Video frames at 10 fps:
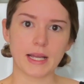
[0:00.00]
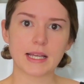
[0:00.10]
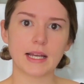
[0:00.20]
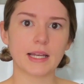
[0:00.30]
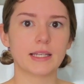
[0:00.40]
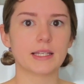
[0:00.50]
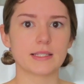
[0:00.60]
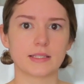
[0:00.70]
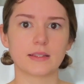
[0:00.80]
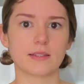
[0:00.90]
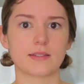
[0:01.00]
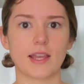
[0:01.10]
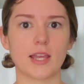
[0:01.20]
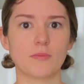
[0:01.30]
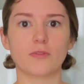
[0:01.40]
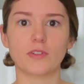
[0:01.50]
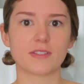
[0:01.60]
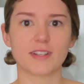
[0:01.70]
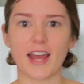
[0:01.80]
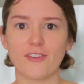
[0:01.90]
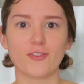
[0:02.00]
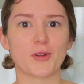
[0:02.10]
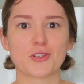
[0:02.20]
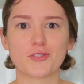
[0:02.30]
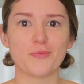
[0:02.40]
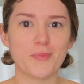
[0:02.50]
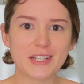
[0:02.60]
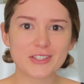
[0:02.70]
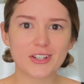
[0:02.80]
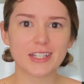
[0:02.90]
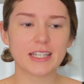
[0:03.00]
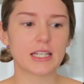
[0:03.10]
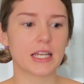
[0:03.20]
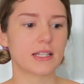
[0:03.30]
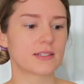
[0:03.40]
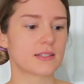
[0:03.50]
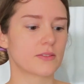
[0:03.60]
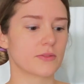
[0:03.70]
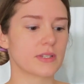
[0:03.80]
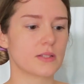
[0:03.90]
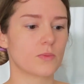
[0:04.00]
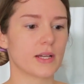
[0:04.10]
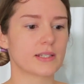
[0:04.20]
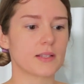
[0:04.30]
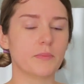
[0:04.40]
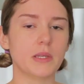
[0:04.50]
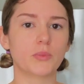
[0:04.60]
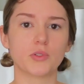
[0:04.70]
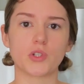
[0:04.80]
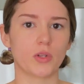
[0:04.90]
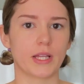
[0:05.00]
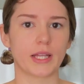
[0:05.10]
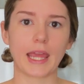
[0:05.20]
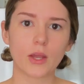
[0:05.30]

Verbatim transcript: Tai isn't the same if it doesn't have a bunch of mint on it. It's the reason why some people don't like egg